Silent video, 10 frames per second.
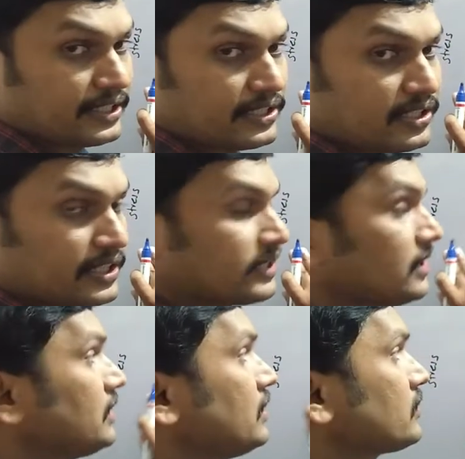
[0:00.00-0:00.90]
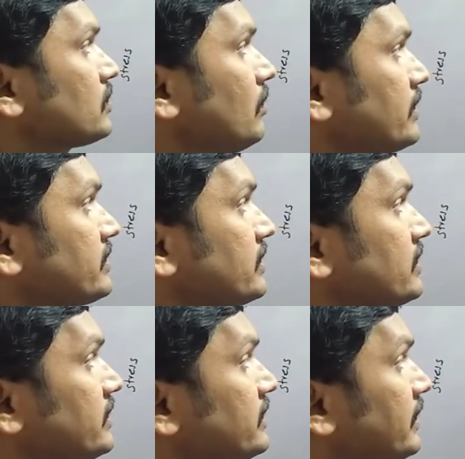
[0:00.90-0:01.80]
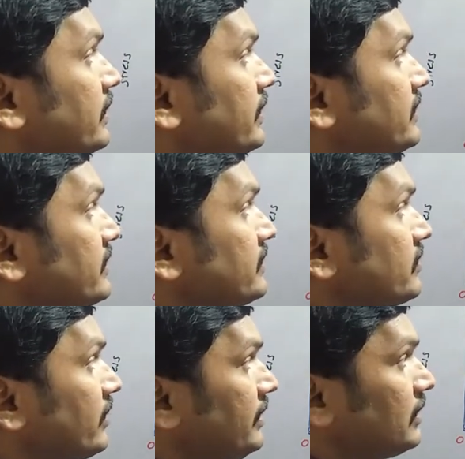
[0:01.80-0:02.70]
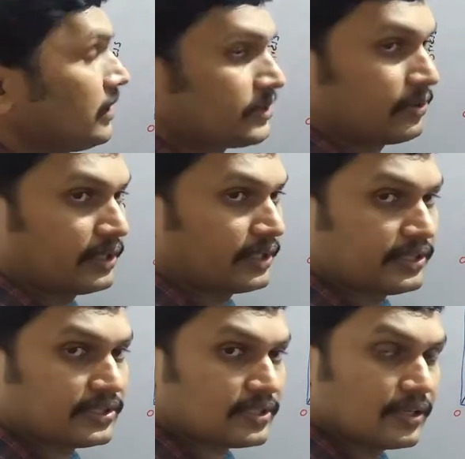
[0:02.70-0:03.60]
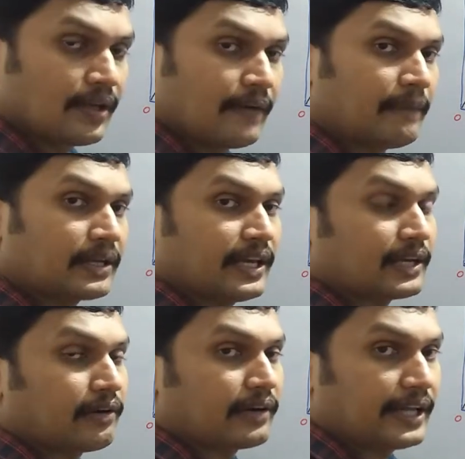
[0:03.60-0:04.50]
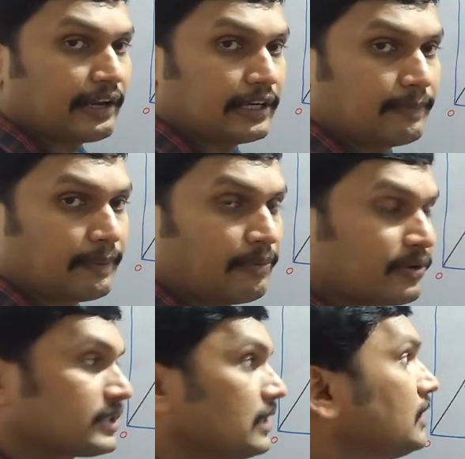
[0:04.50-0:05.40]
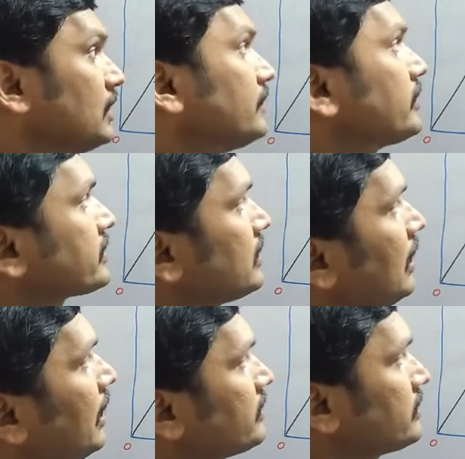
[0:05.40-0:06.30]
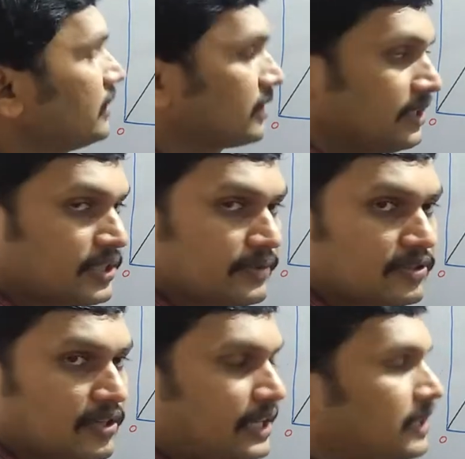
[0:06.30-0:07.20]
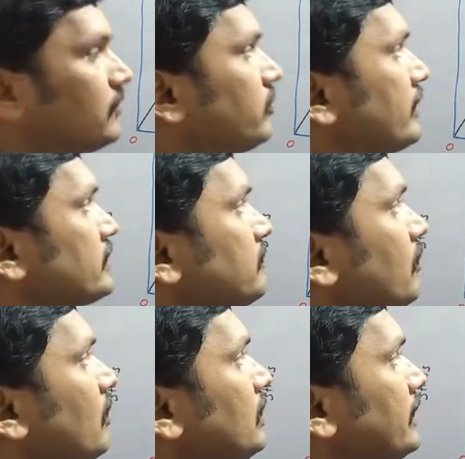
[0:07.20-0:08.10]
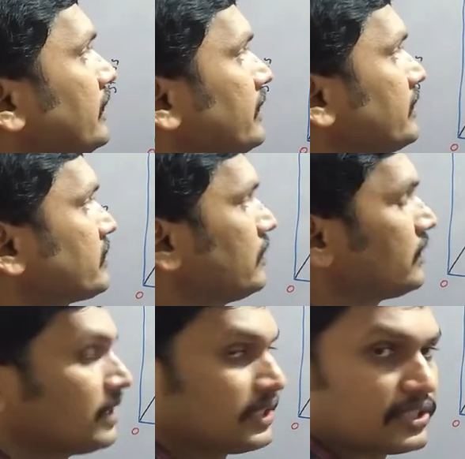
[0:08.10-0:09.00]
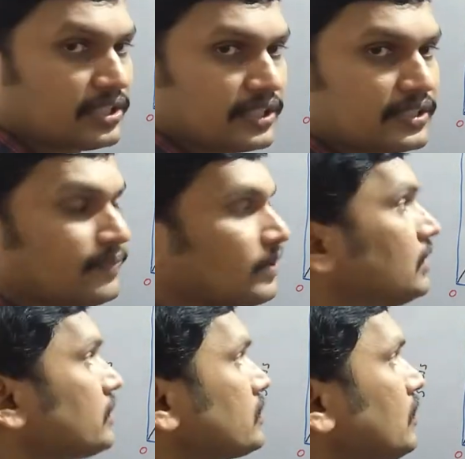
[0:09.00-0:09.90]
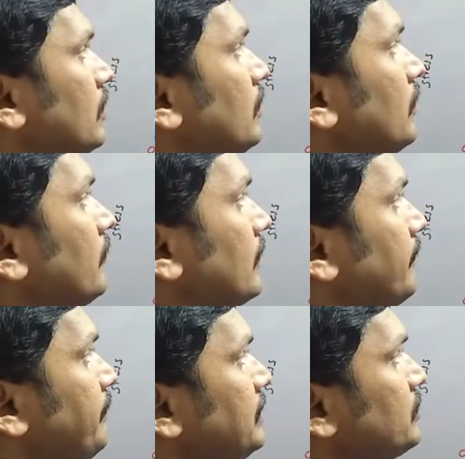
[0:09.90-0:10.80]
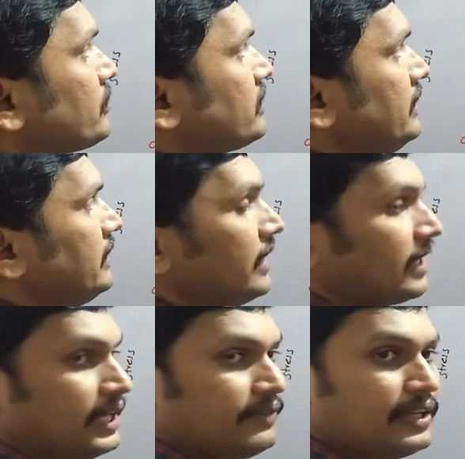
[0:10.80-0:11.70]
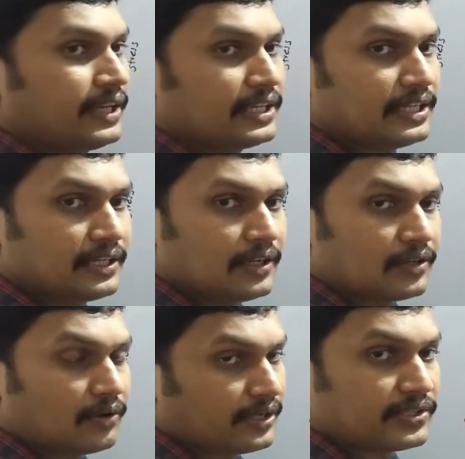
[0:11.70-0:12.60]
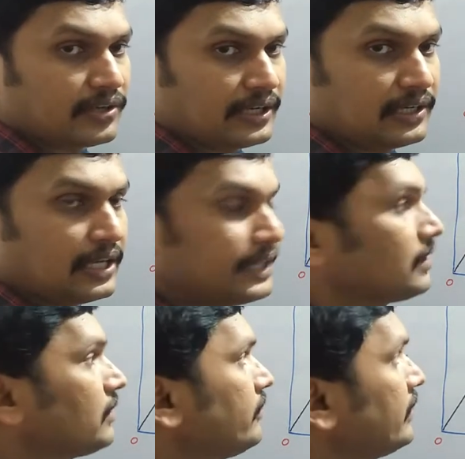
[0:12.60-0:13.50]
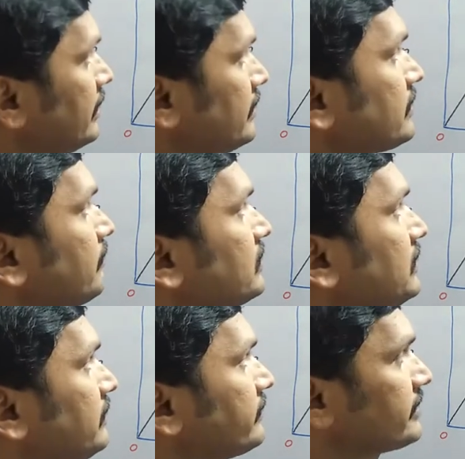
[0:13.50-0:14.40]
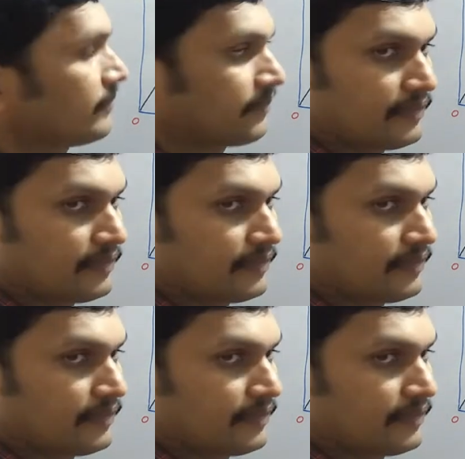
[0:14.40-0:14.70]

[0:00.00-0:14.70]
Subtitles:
the stress. So once the stress increases, strain also increases, but they are not directly proportional. There is a large increase of strain for a small increase of stress. So from B to C, again we are getting not a straight line, we are getting some curves.